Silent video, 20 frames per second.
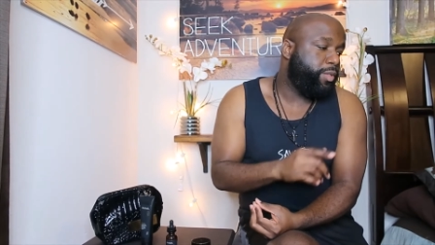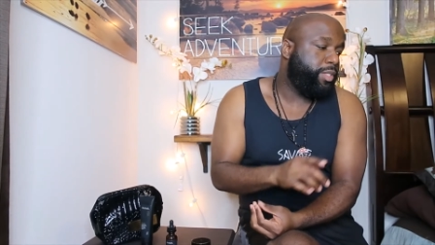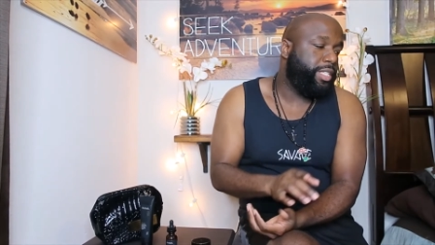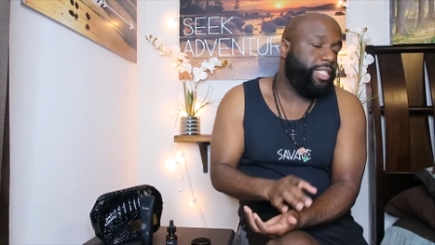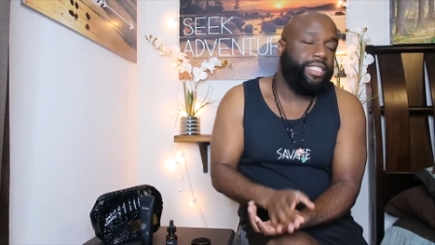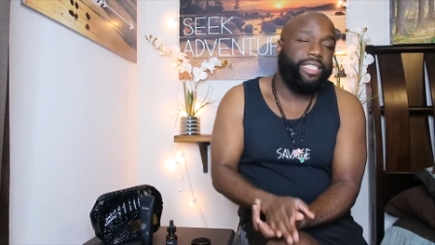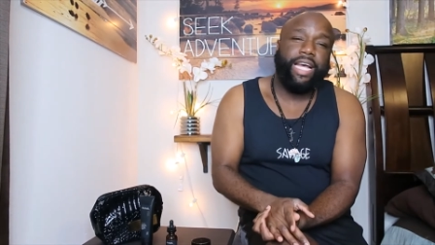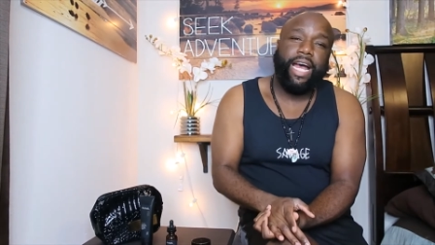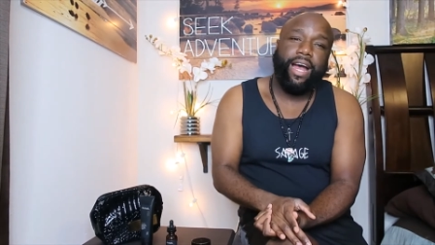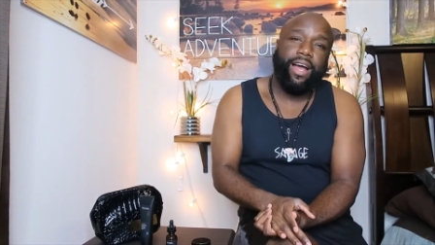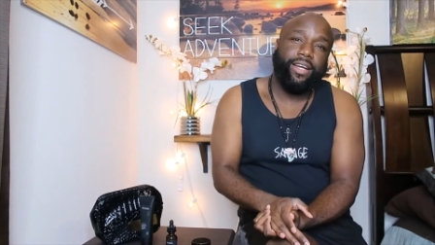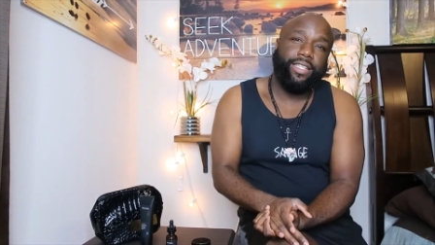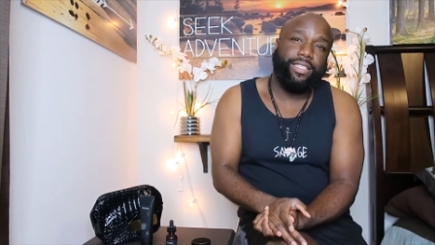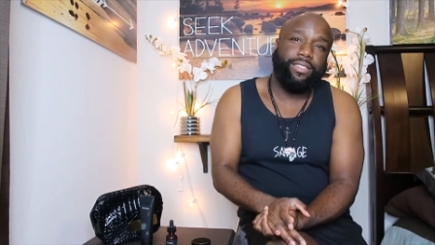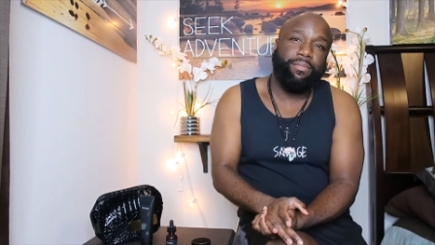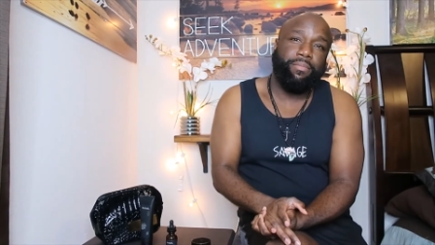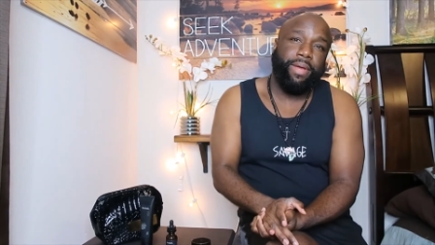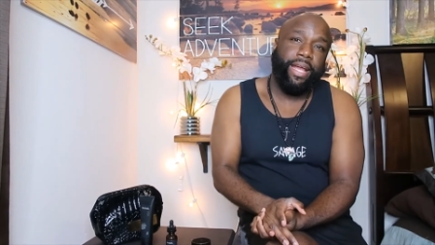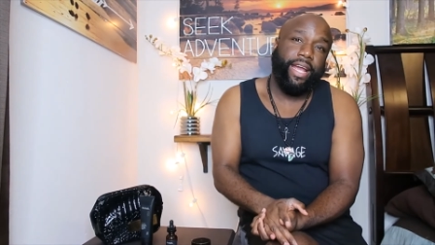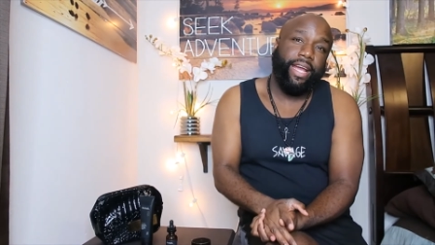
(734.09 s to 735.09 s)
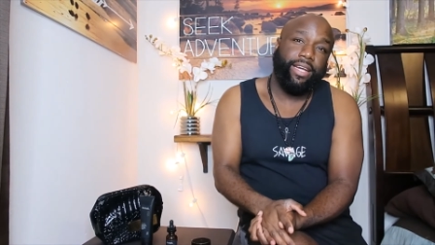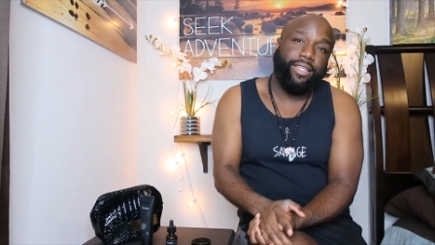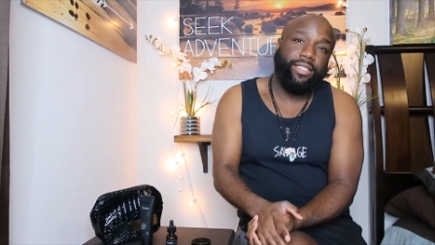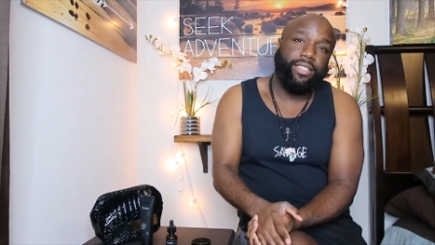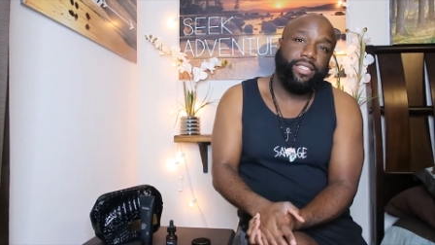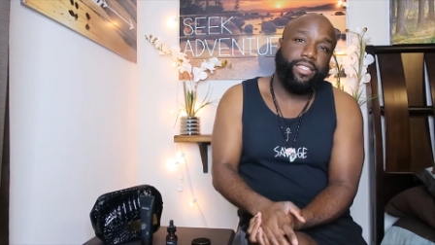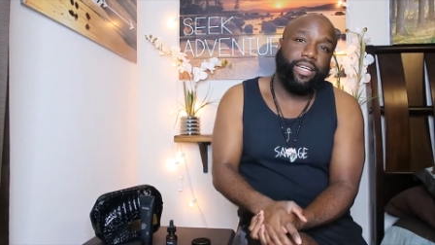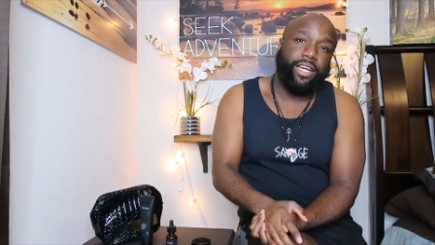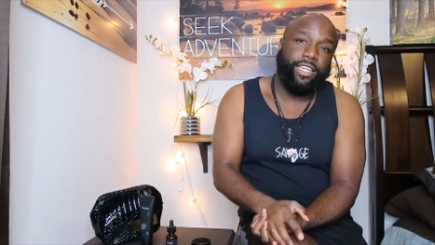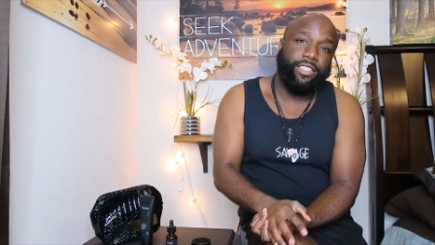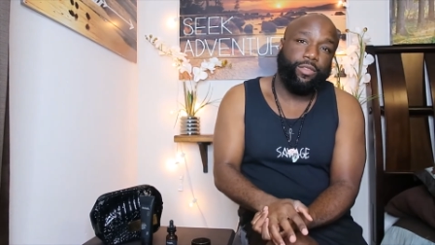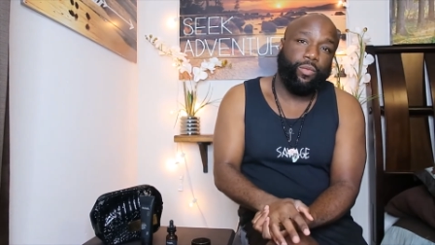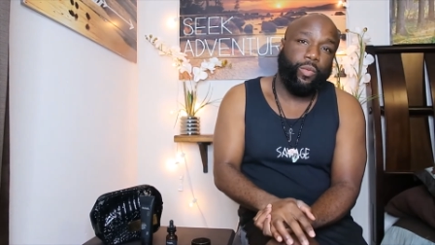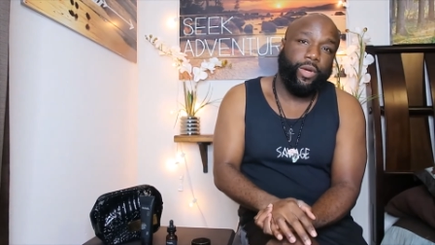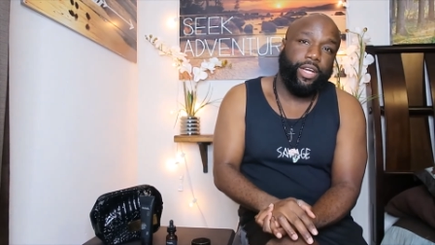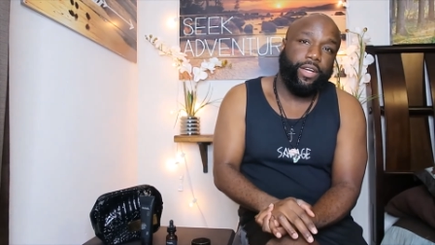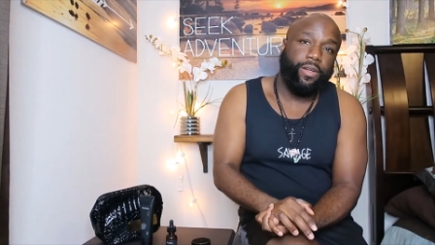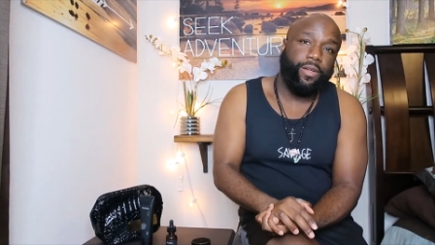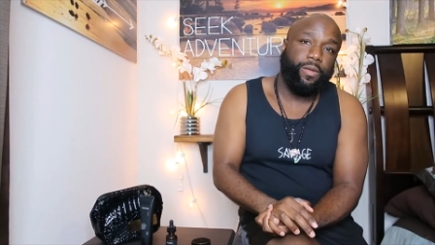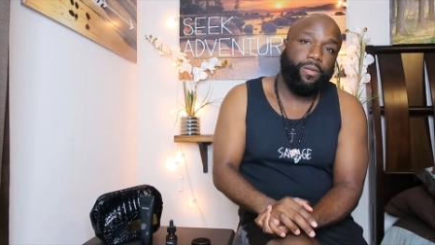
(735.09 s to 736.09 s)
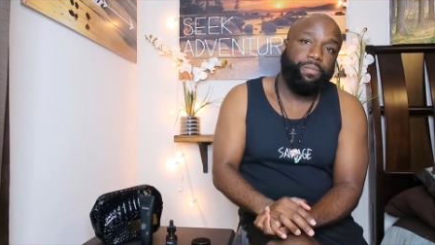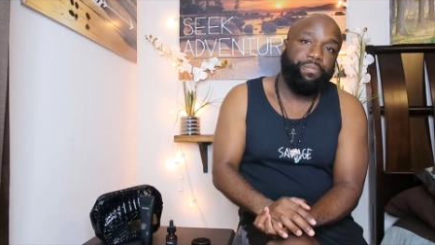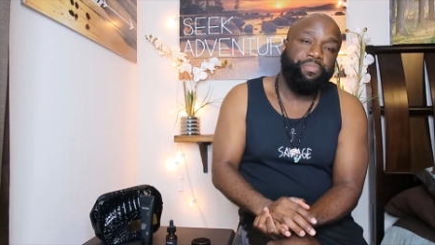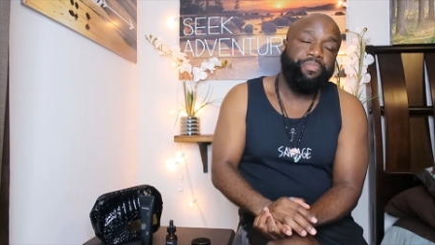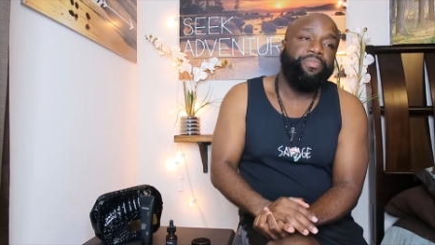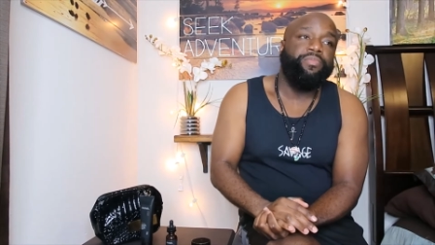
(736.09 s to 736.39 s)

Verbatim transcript: detox mask as well